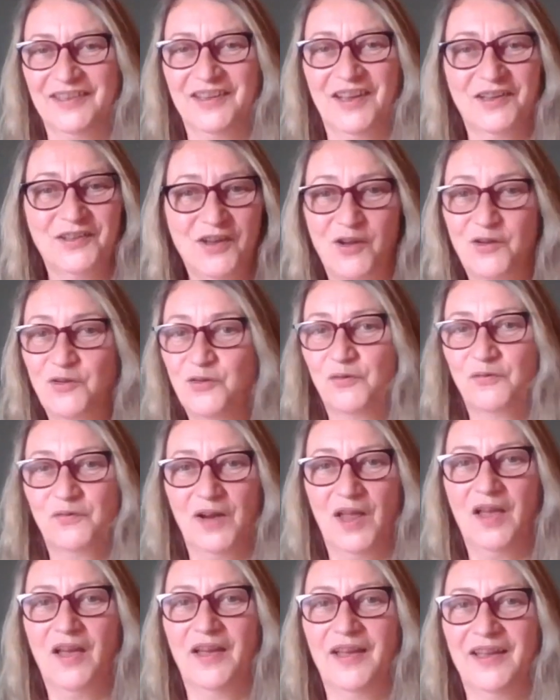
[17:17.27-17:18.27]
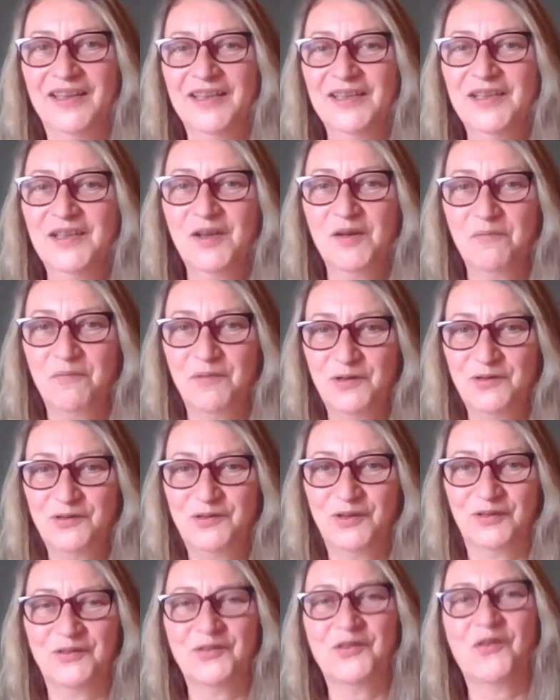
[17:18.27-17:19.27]
And I know you'll fly, but you're
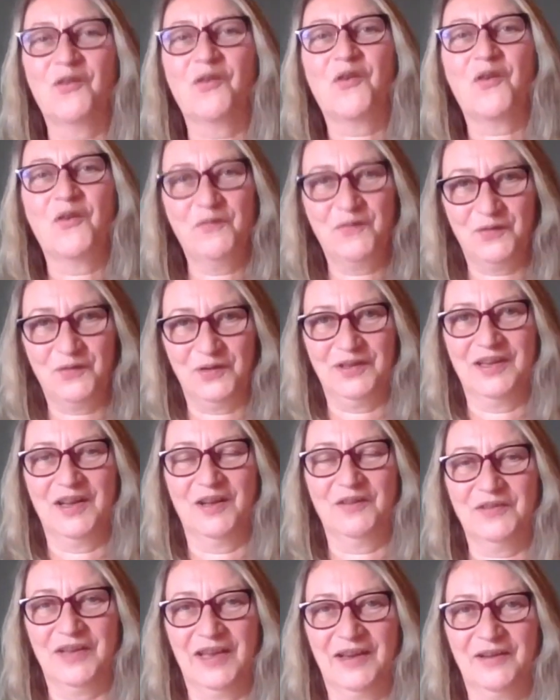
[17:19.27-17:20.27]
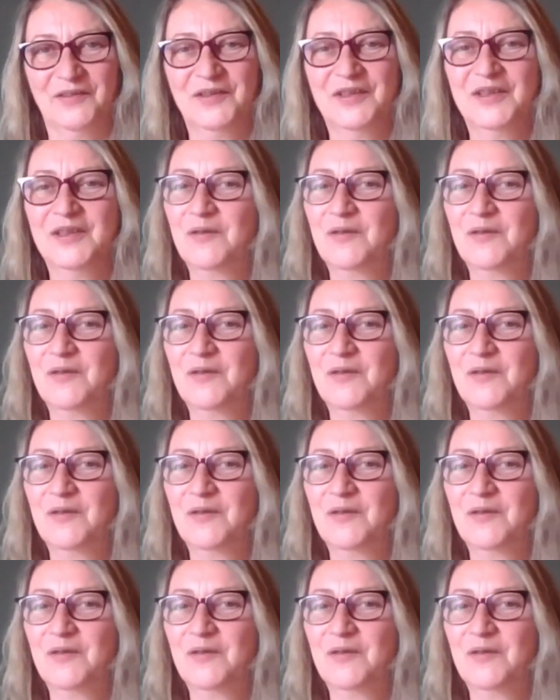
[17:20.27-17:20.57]
just not confident enough now.